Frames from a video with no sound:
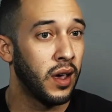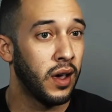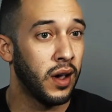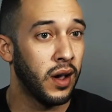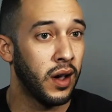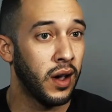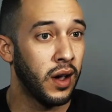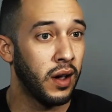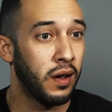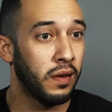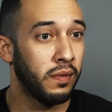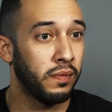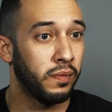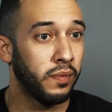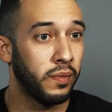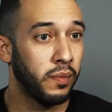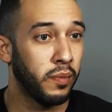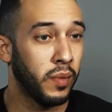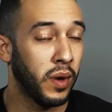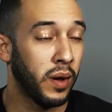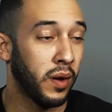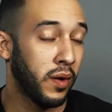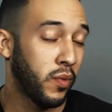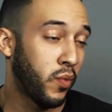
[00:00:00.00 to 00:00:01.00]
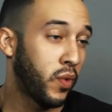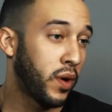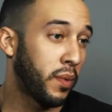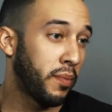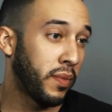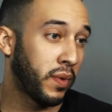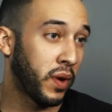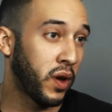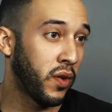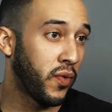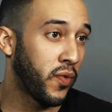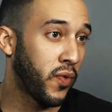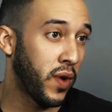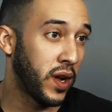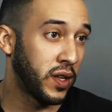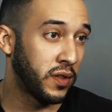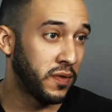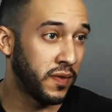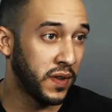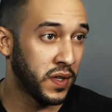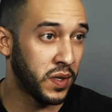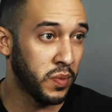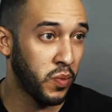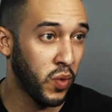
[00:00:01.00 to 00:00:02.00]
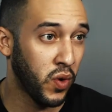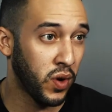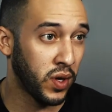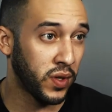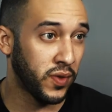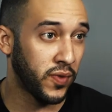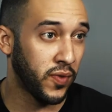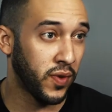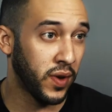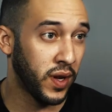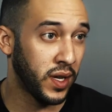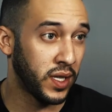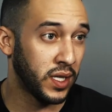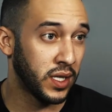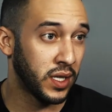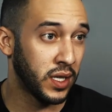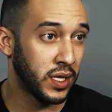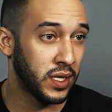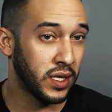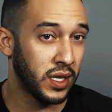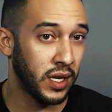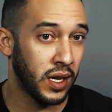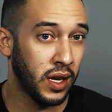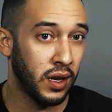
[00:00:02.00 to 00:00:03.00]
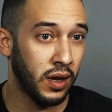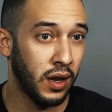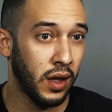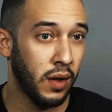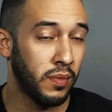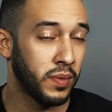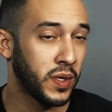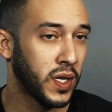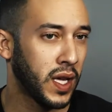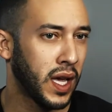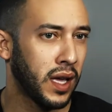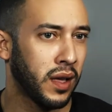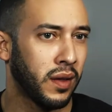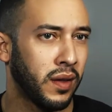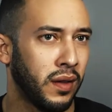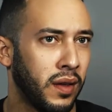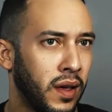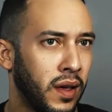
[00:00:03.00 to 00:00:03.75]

Uh, one of my good friends, Vince Morris, for instance, and I was like,